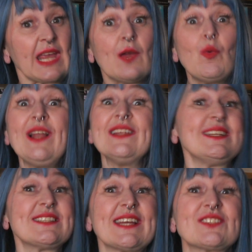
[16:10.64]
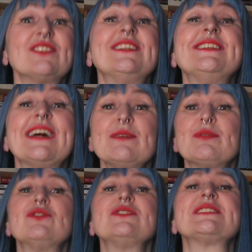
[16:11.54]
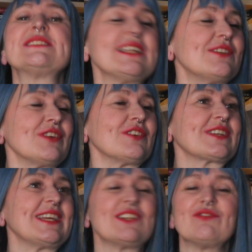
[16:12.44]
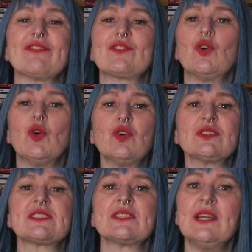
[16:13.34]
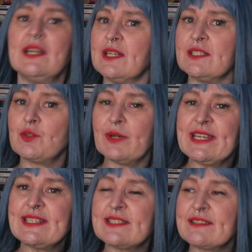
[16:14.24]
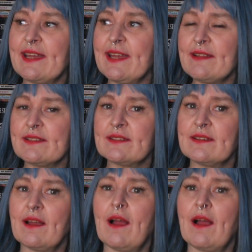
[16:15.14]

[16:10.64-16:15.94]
Well, he takes on the neighbourhood serial killer, of course. Do I need to say it?